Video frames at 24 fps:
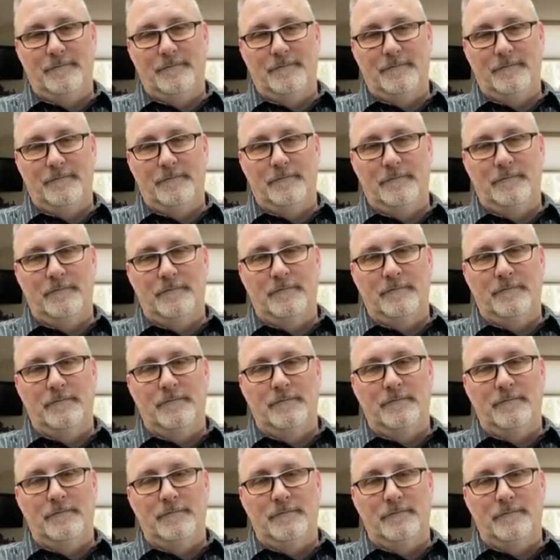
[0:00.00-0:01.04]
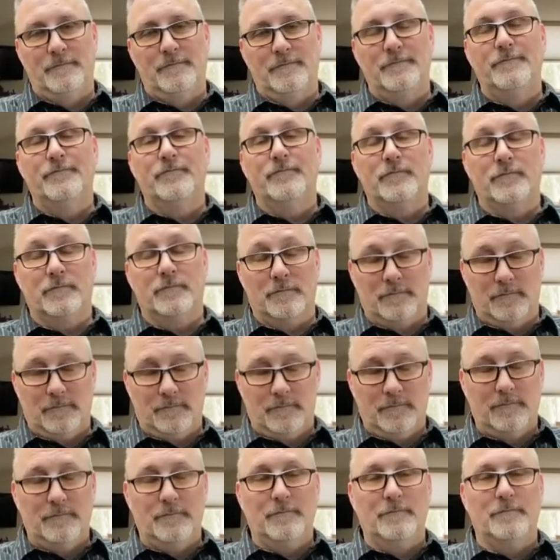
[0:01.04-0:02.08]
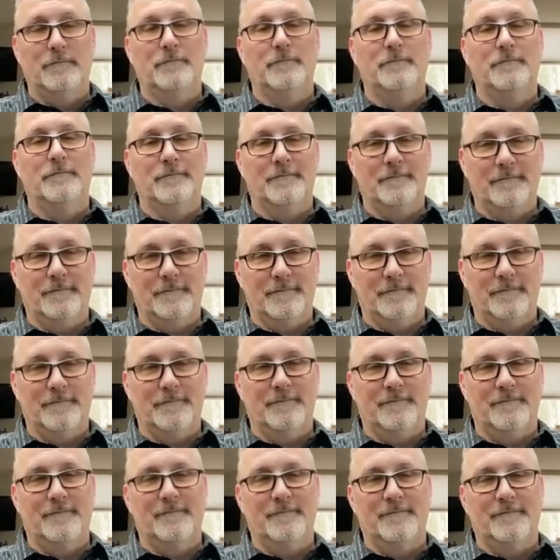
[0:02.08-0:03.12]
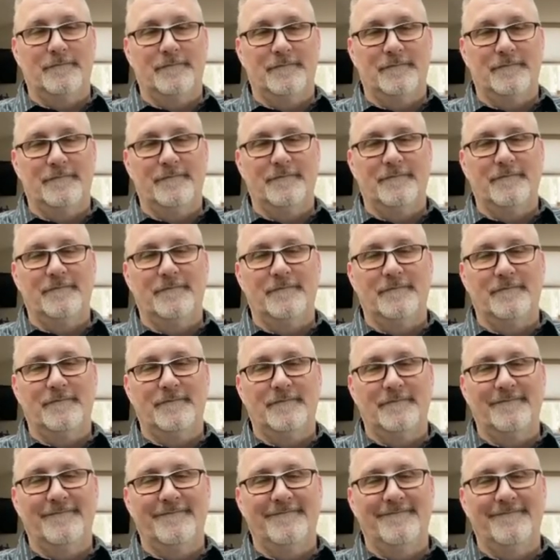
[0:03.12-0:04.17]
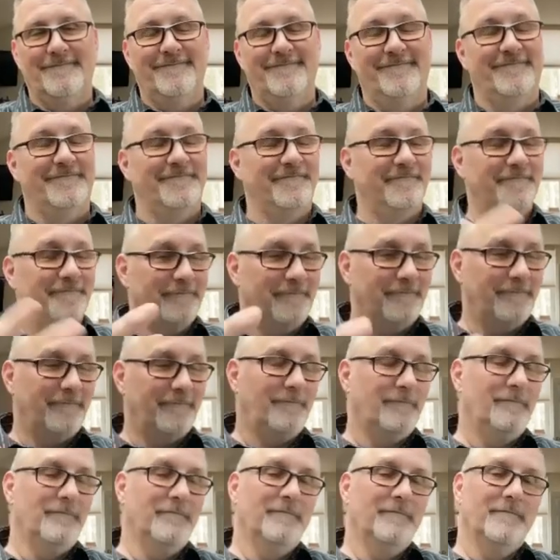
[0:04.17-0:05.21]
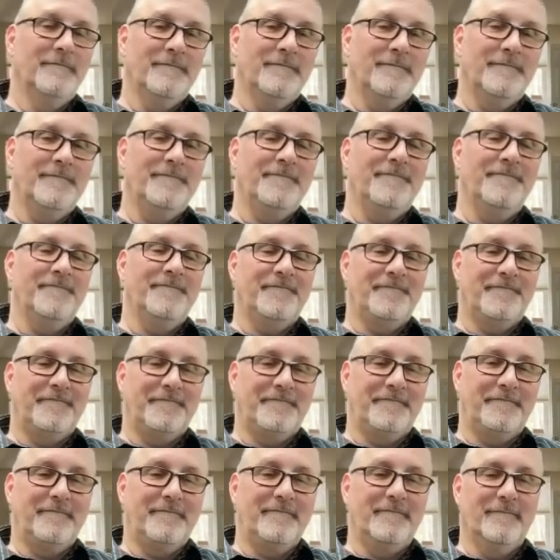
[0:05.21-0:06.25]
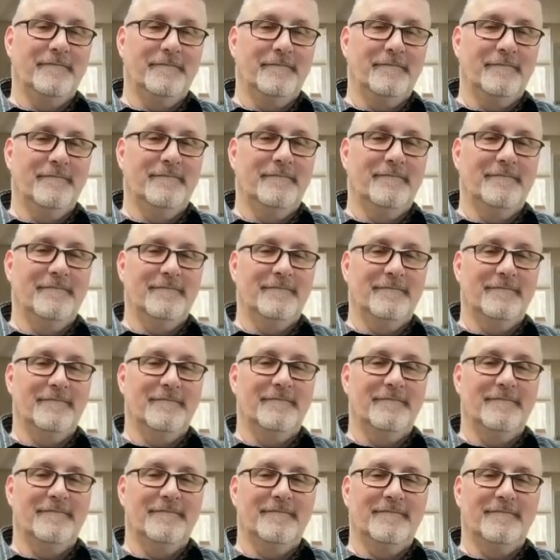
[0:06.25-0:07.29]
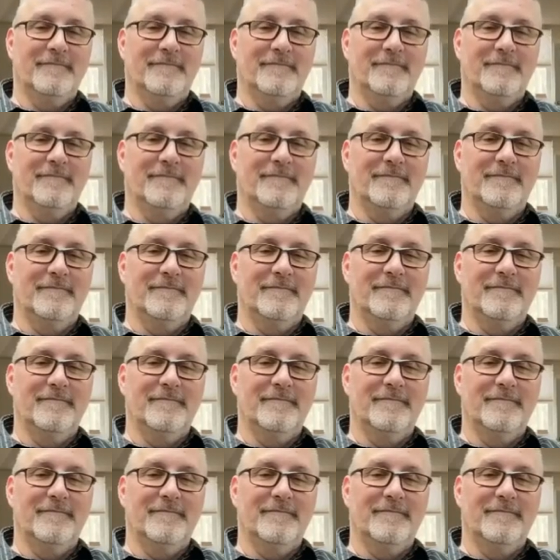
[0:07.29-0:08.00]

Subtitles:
[no speech]